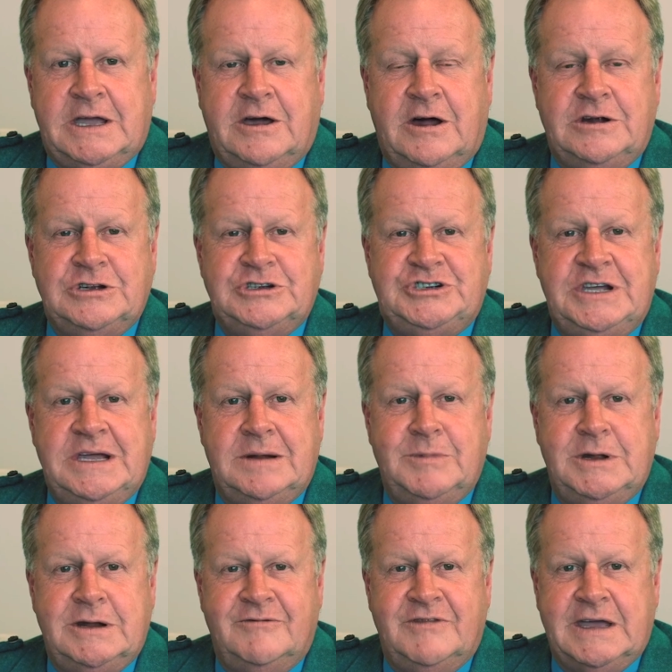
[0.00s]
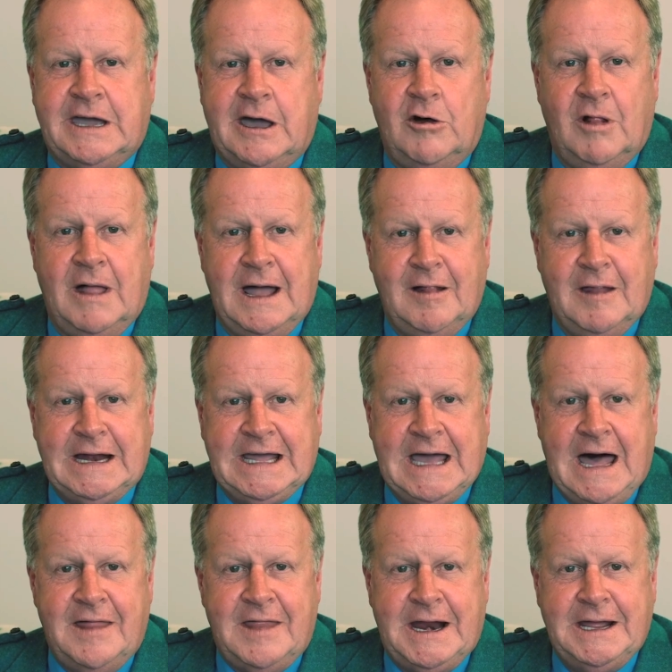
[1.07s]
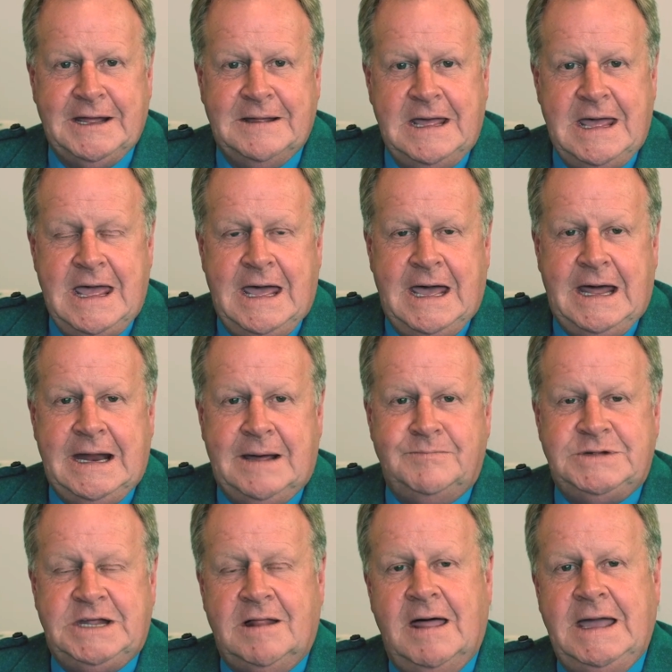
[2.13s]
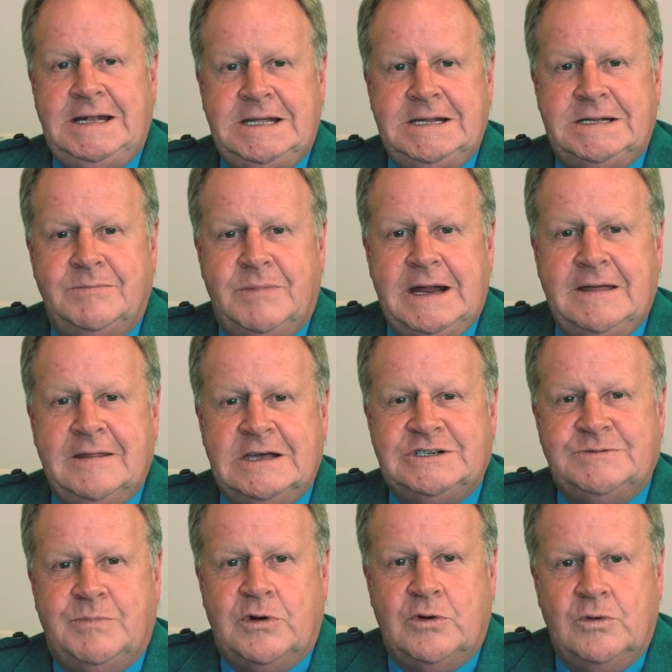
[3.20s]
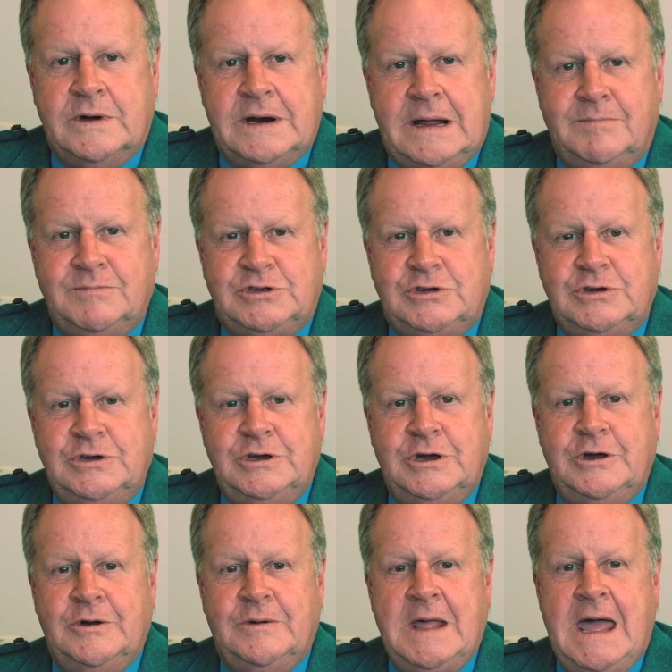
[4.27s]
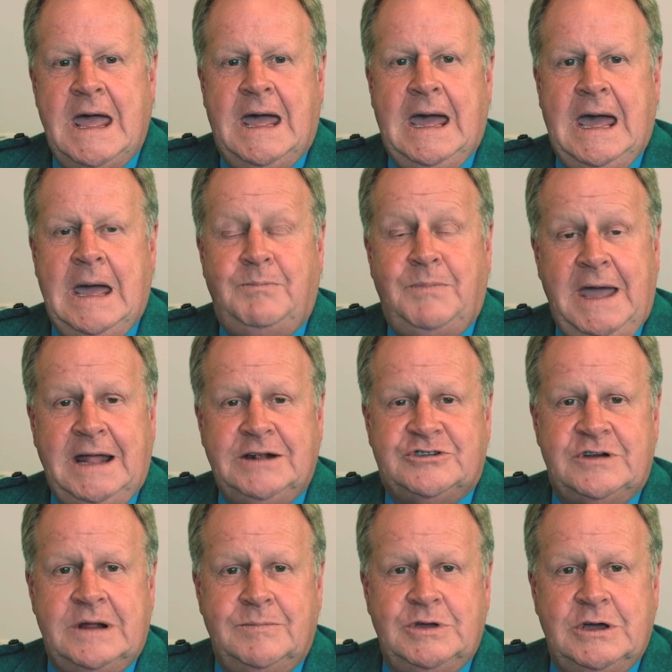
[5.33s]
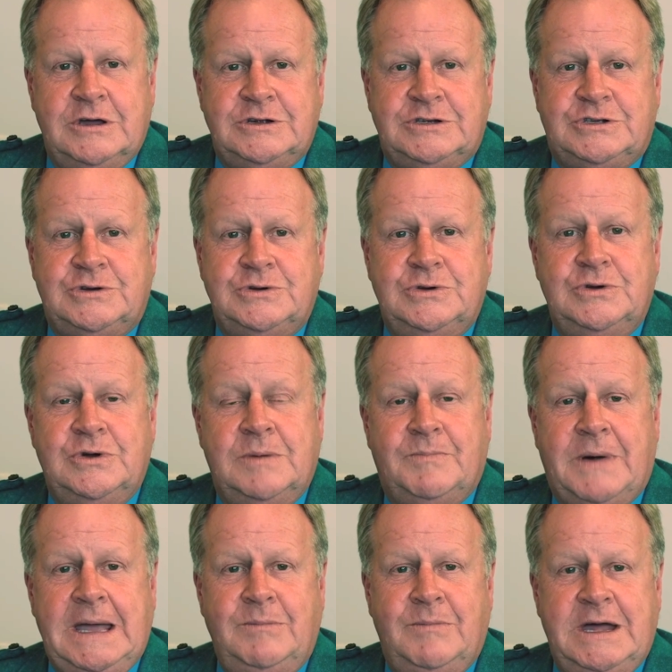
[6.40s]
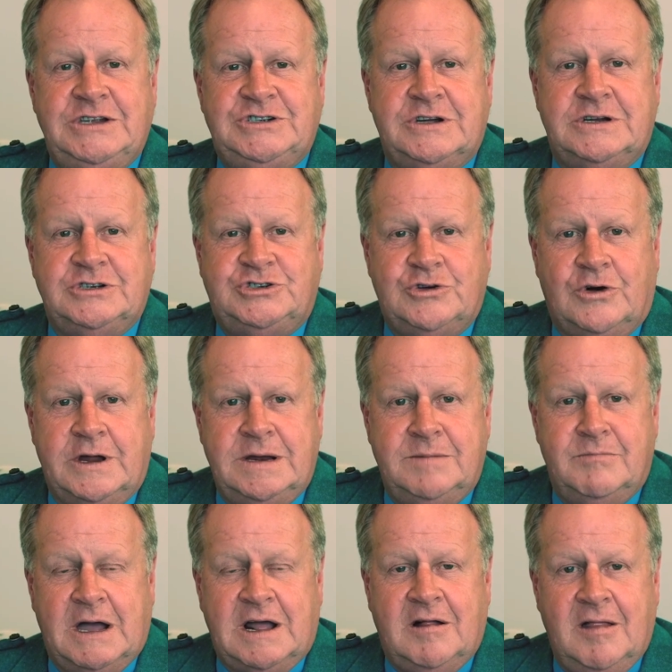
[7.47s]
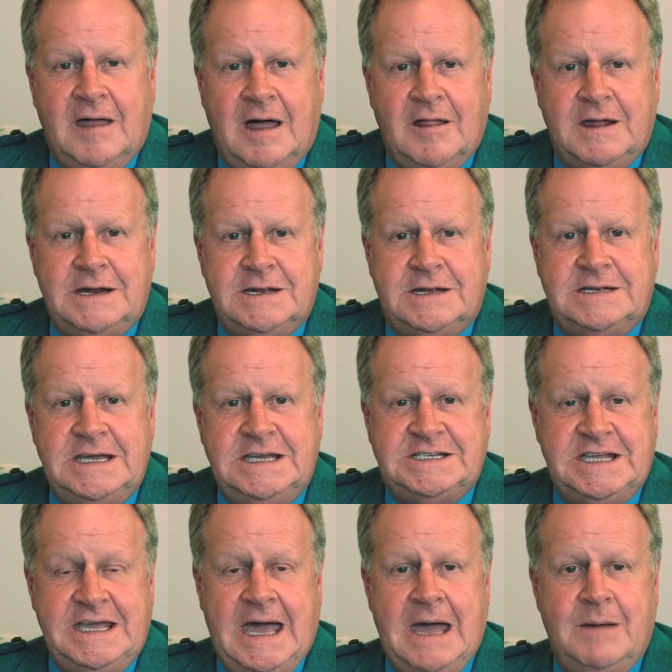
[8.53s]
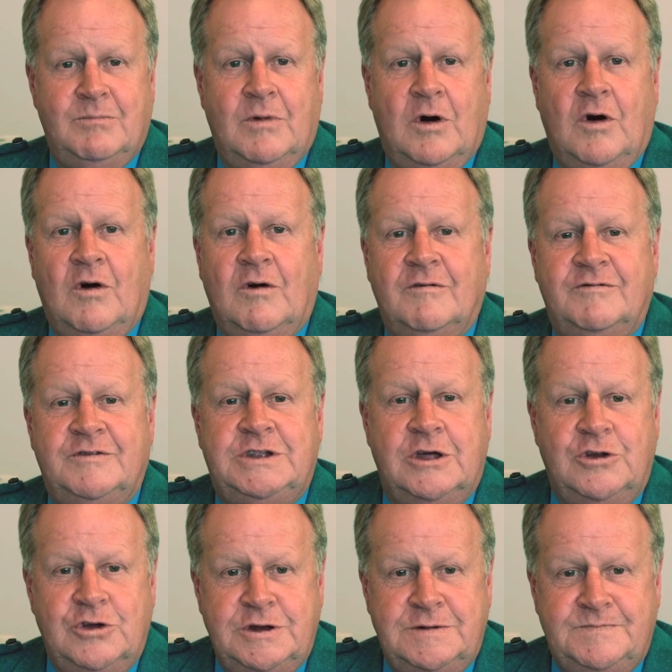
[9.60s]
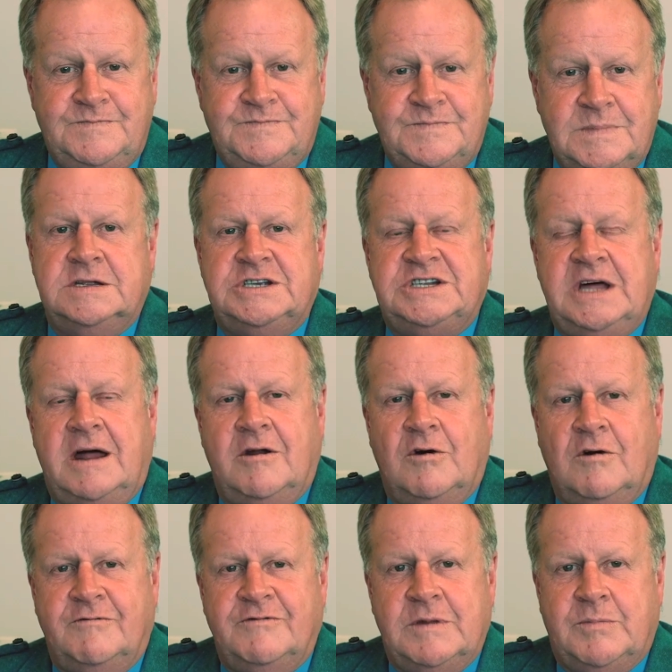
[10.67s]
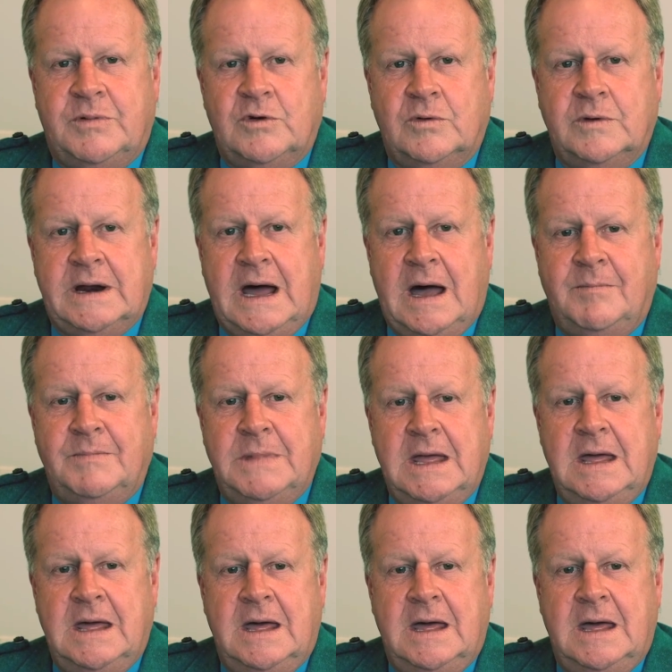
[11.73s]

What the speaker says: current chairman of the Cowhelen Gathering, and I'm delighted to bring this programme to you, paying tribute to Pipe Major John McLellan DCM of Dunoon. To start off the programme,